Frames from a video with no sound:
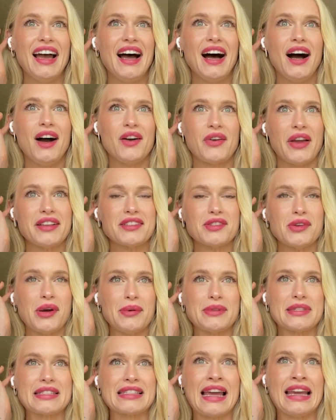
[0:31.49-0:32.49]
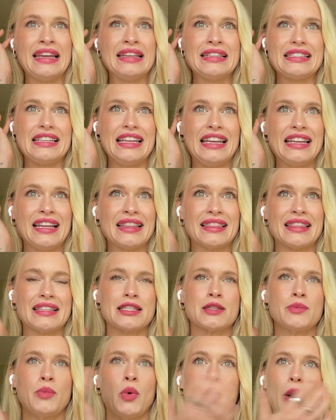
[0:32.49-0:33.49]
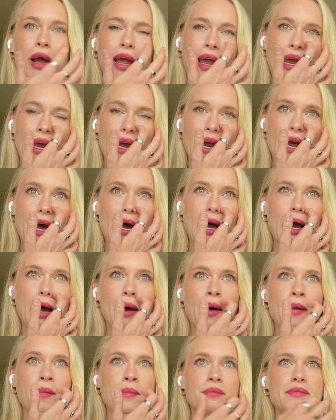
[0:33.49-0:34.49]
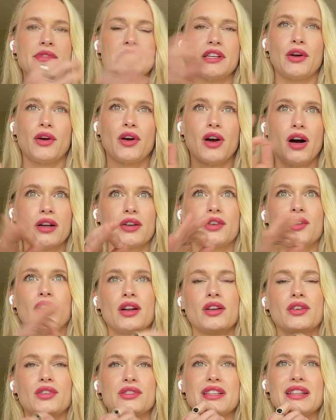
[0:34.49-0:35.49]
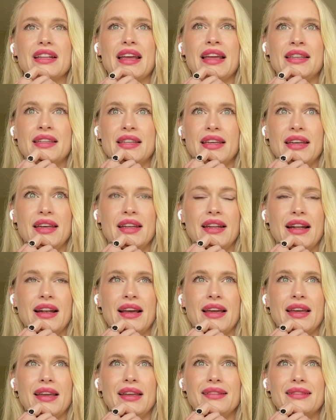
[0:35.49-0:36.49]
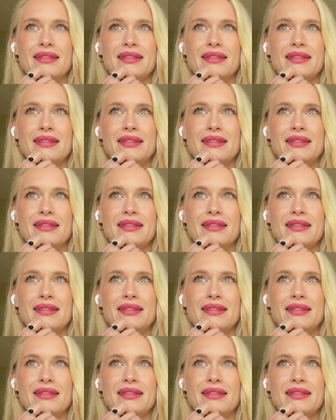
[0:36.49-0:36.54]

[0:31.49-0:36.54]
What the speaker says: Okay, so I was 19 at this point. Sarah Connor Chronicles had ended, and I